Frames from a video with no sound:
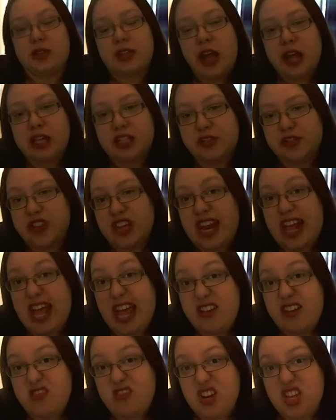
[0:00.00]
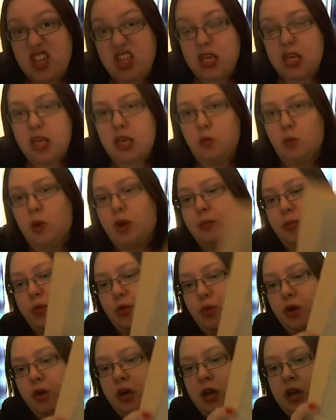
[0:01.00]
they had to fit everything in one
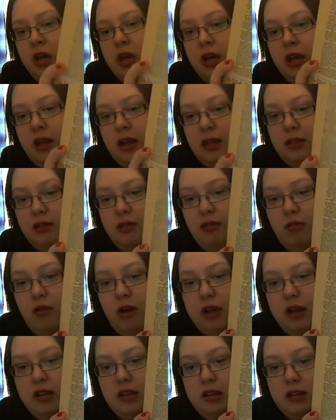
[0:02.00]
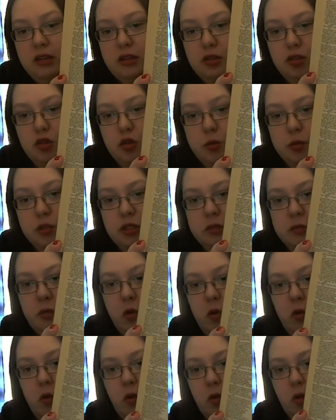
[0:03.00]
book, the writing is super
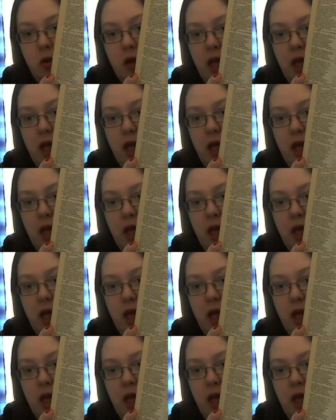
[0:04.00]
small,